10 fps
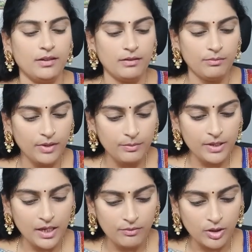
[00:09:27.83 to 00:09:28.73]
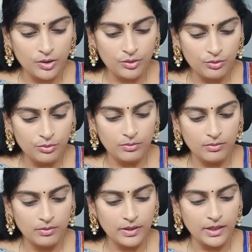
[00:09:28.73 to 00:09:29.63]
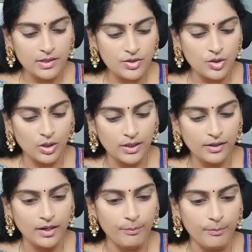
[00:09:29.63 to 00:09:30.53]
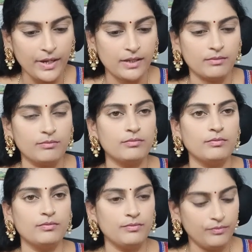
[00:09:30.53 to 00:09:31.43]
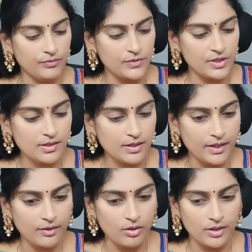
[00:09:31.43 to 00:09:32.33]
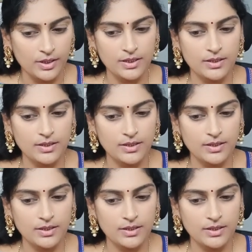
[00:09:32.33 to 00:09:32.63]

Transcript: Maybe I want to install the NumPy. Just click on it.